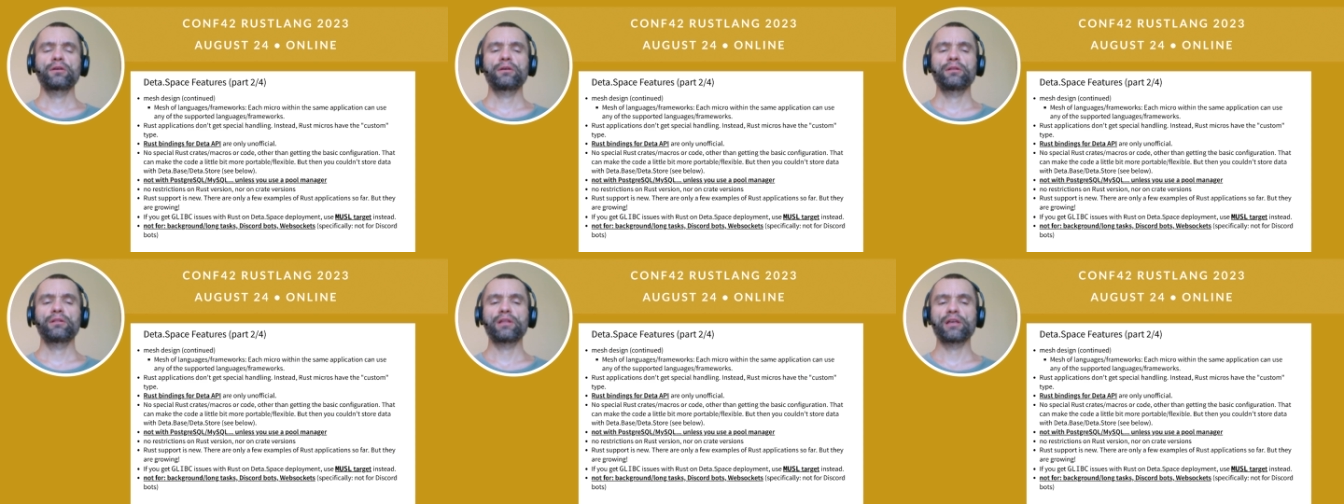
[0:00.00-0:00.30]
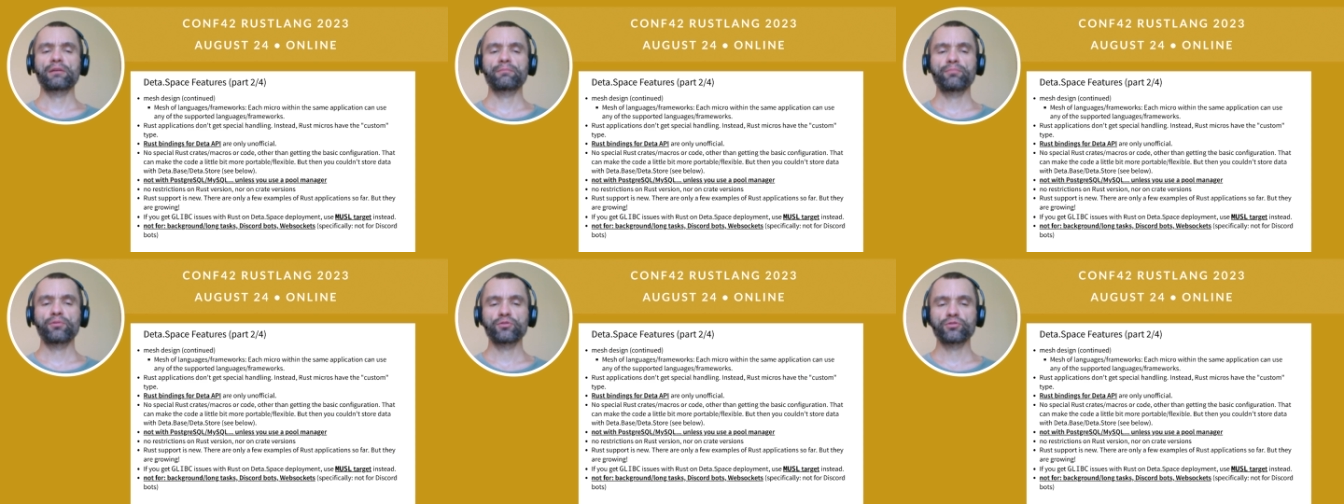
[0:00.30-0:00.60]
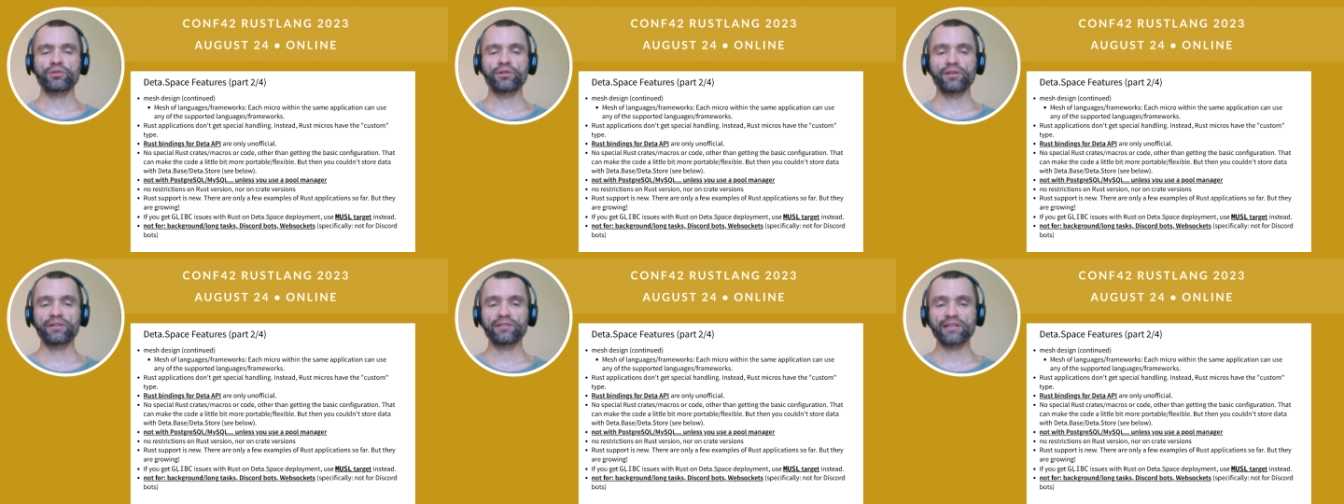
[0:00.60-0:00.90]
like
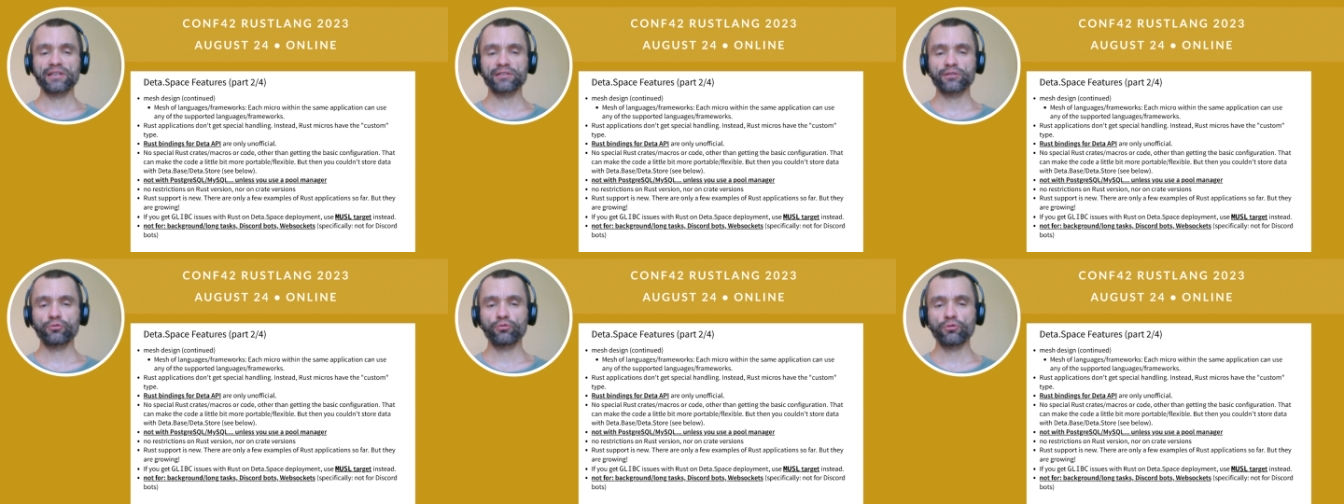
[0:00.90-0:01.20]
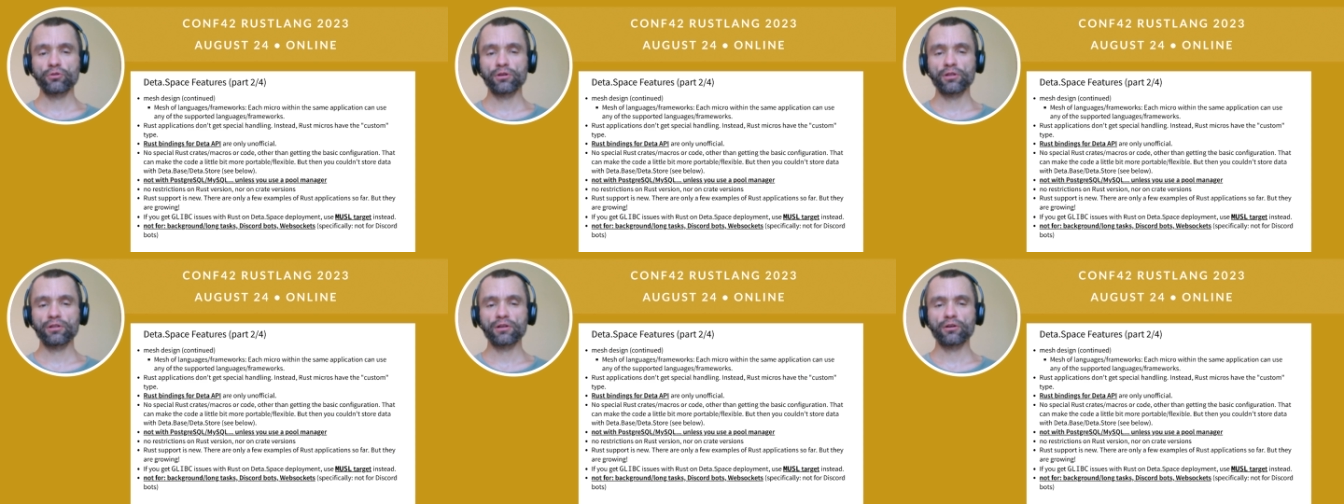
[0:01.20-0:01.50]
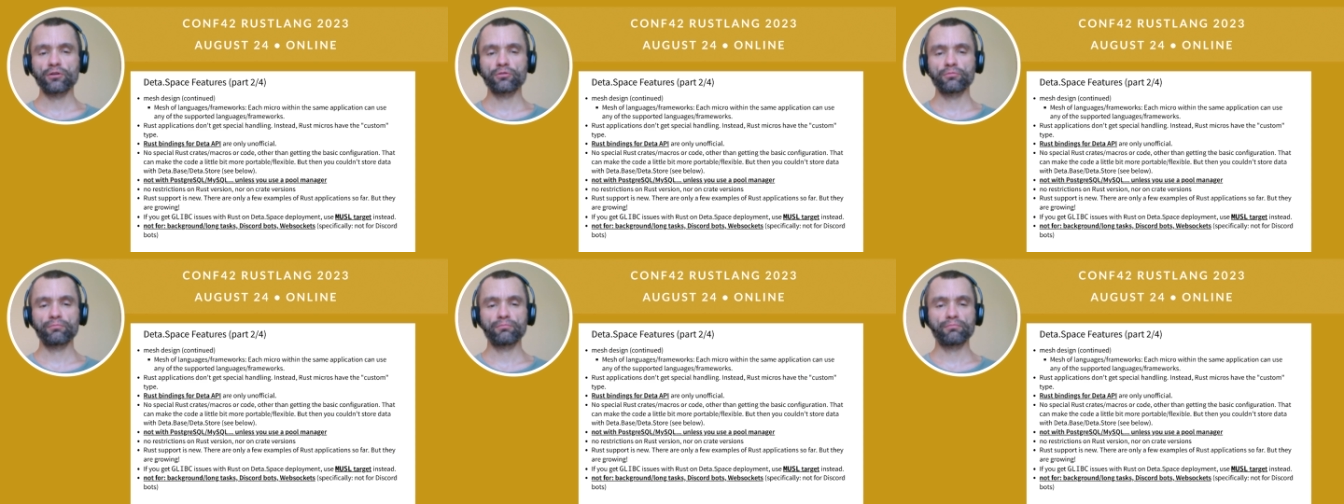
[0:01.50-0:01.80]
PostgreSQL
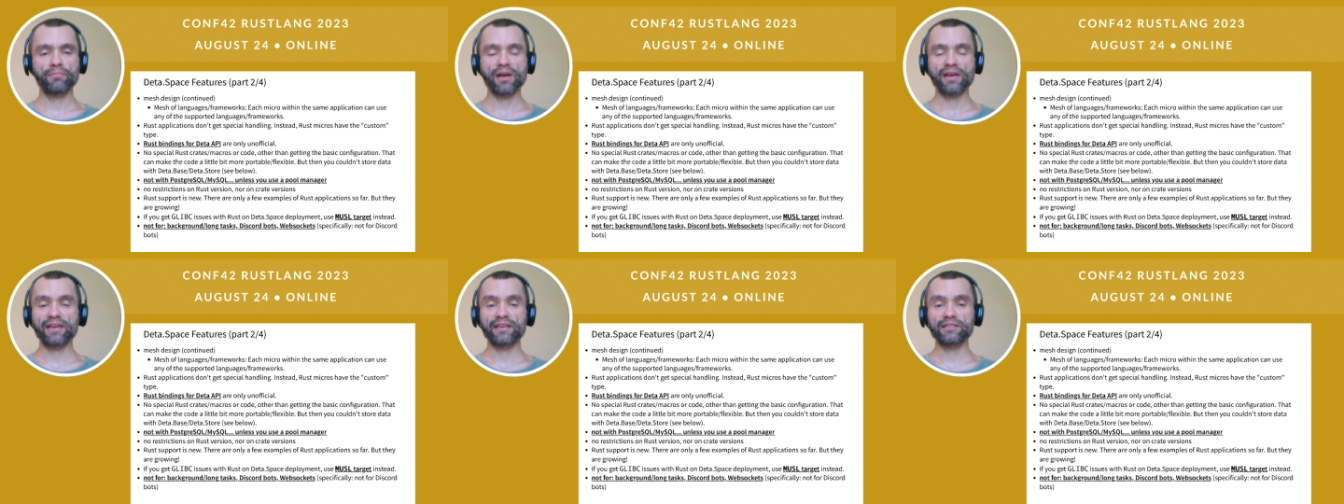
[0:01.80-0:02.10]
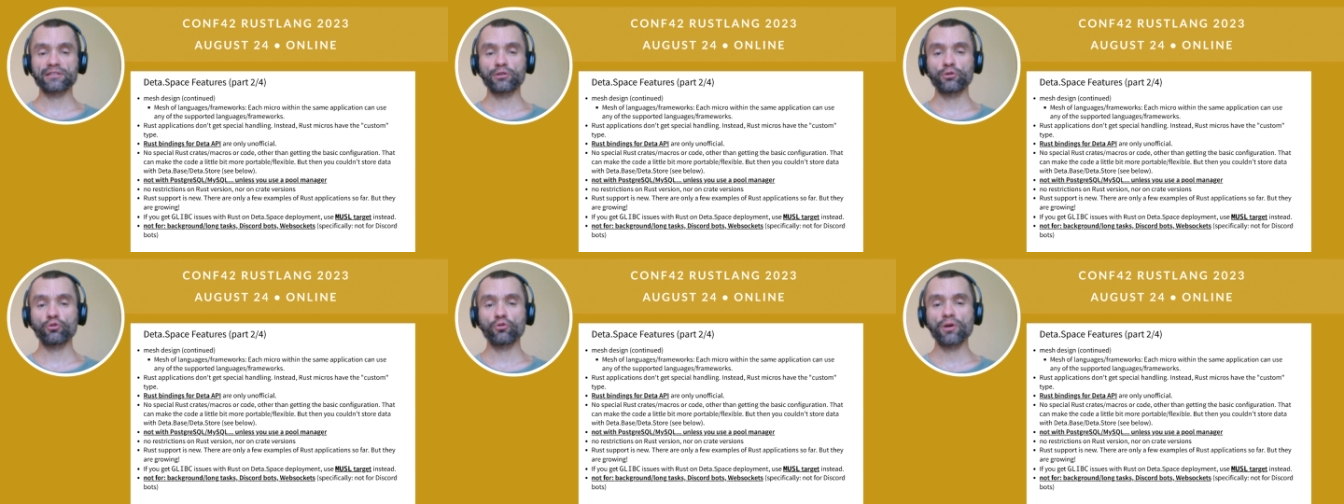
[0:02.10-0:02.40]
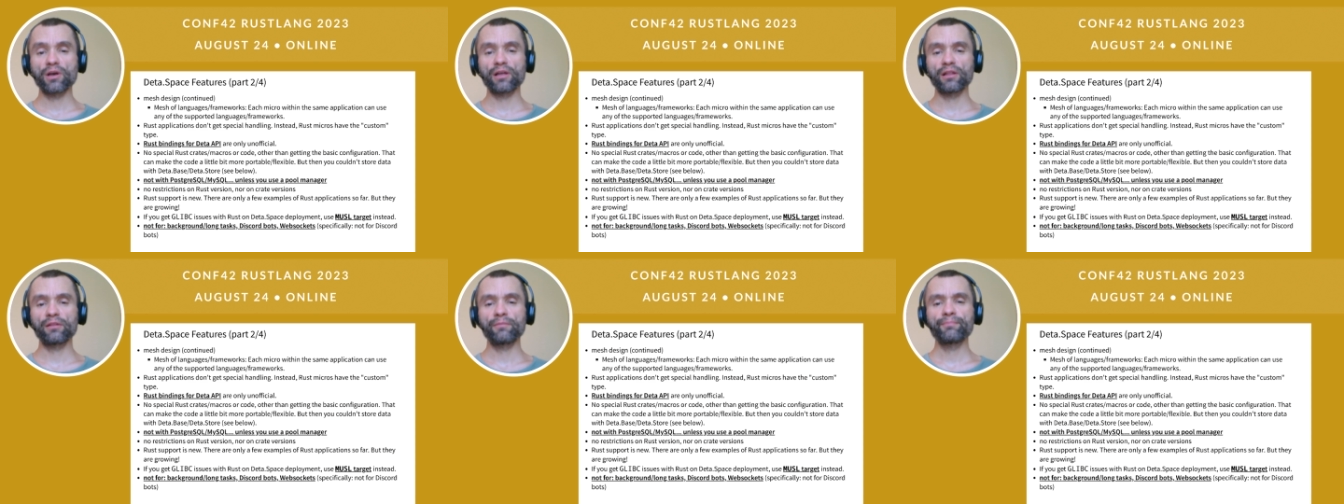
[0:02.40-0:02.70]
or
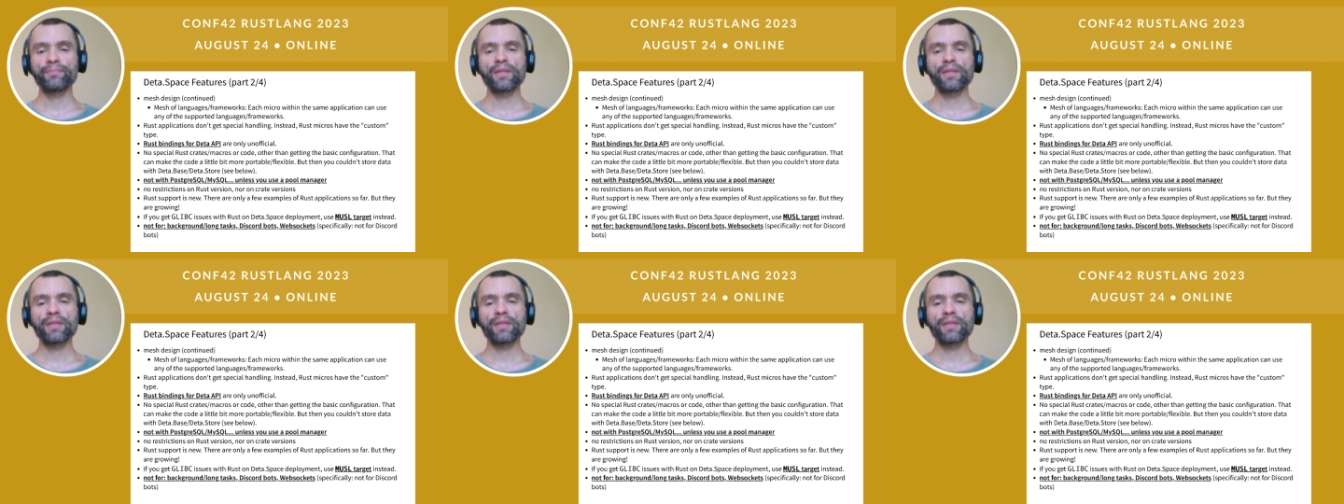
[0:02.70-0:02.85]
MySQL